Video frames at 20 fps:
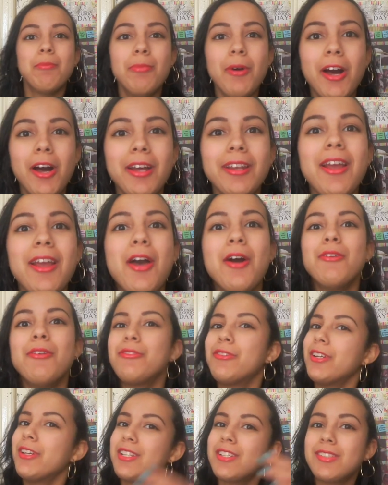bought
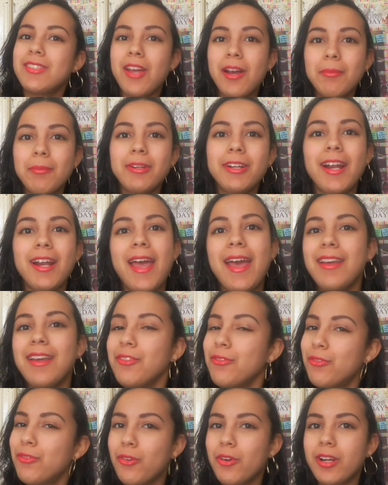for summer
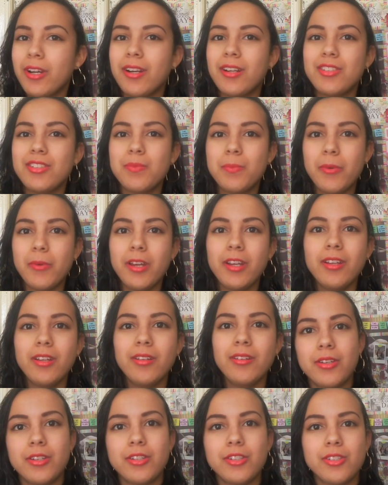and for
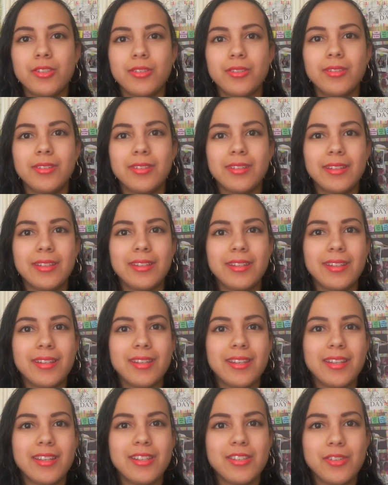spring. Shoot,
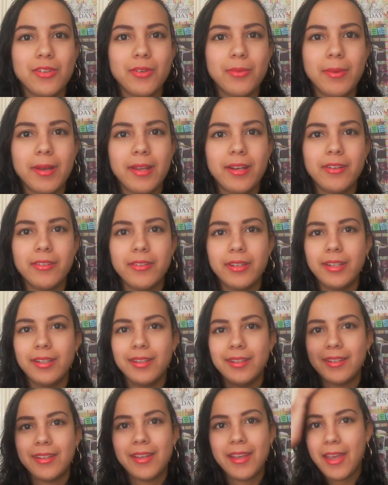it's low battery.
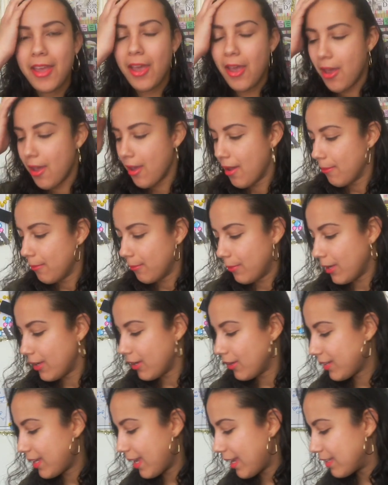
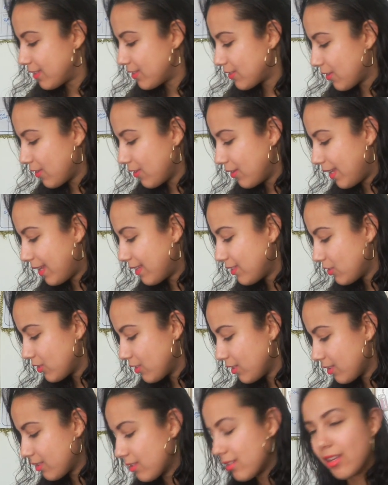But okay, so let's
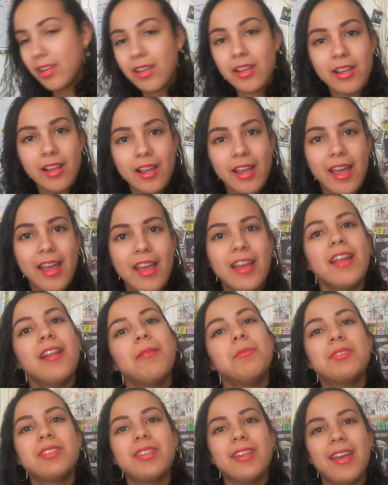just
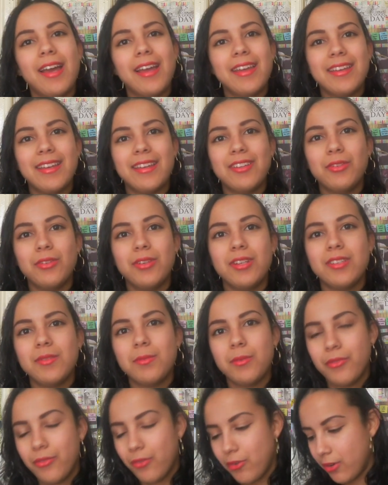you see I can do this
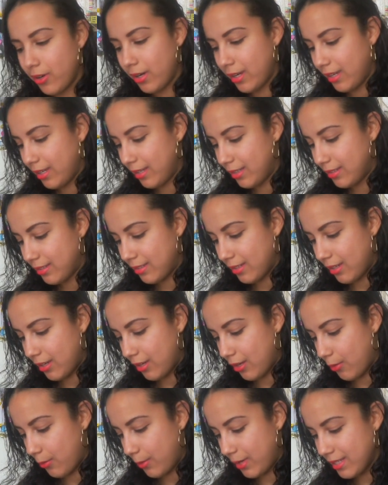before it
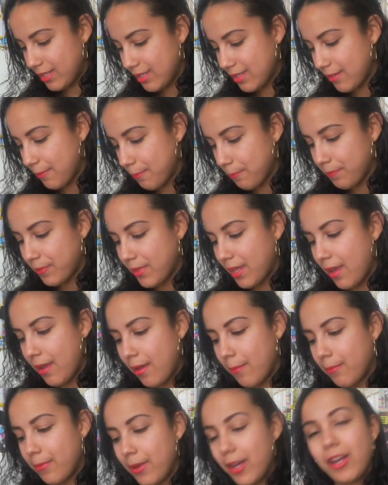uh, quits.
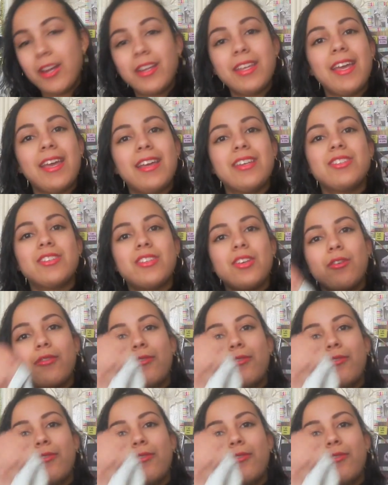But okay, so